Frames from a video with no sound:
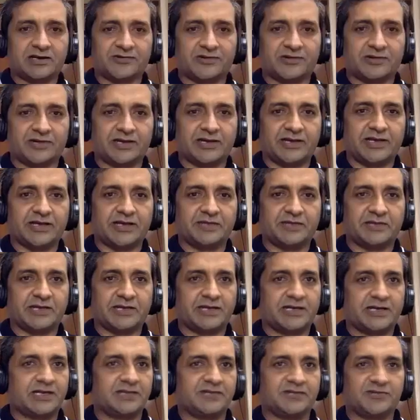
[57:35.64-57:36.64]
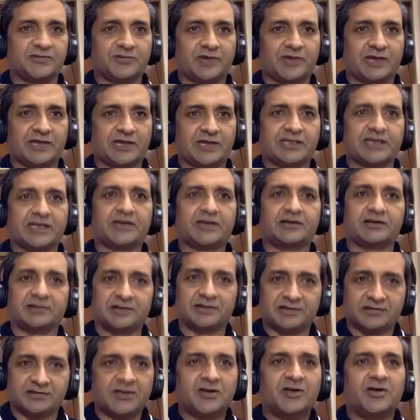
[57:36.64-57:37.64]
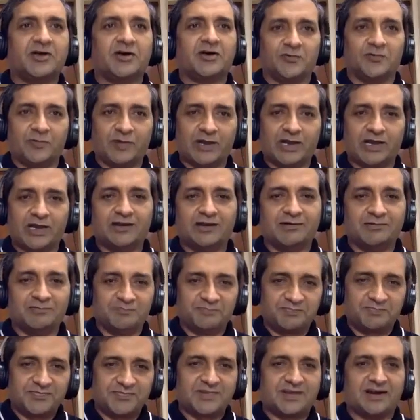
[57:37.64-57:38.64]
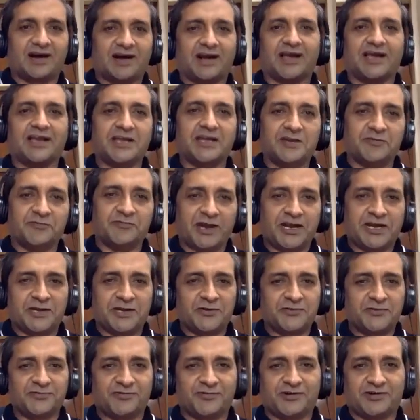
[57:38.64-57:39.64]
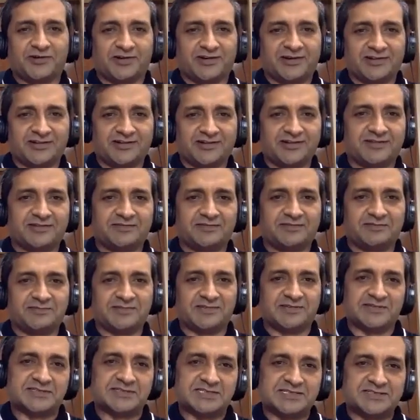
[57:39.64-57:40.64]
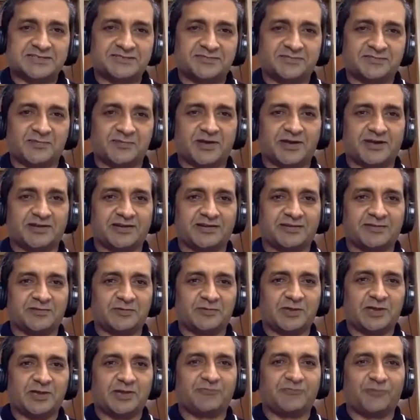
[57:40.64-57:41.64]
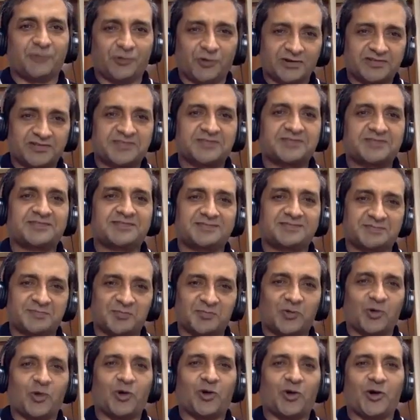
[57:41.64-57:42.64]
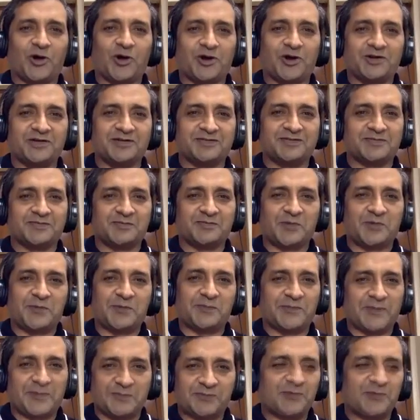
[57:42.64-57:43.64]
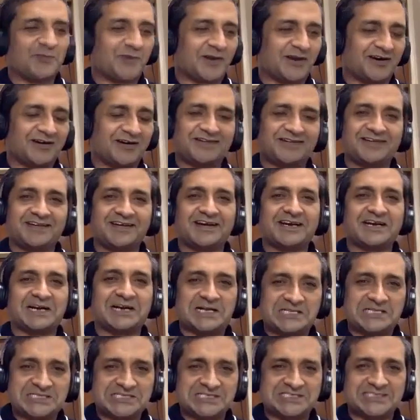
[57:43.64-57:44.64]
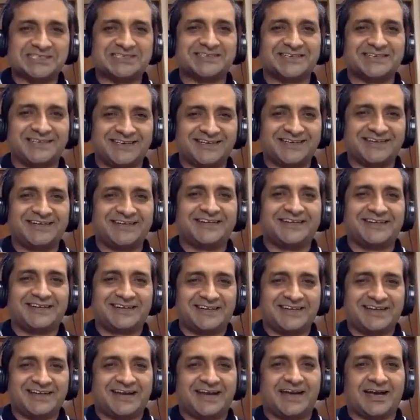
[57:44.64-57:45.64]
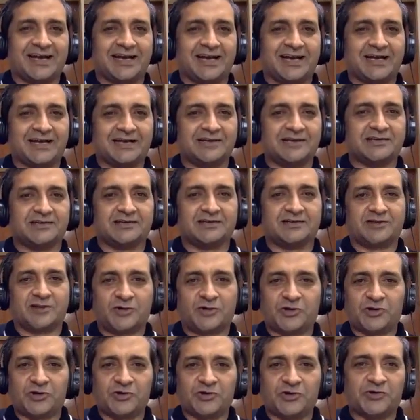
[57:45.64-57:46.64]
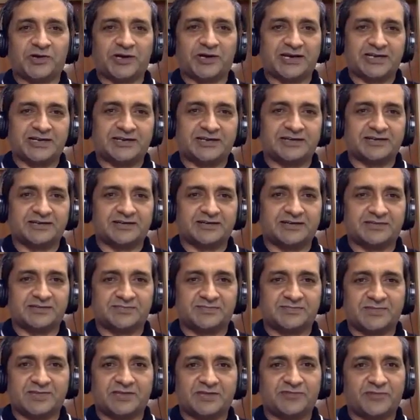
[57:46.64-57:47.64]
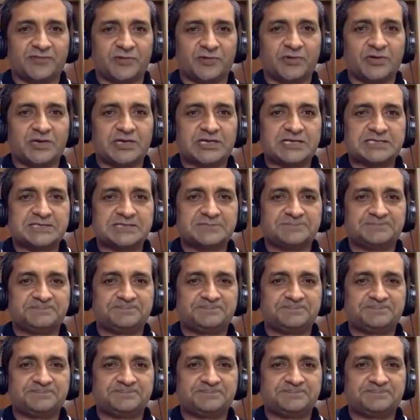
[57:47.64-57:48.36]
for any M&A deal. So I think we'll again invite you for another session where we'll focus more on people part, culture, and talk to you again in a few days.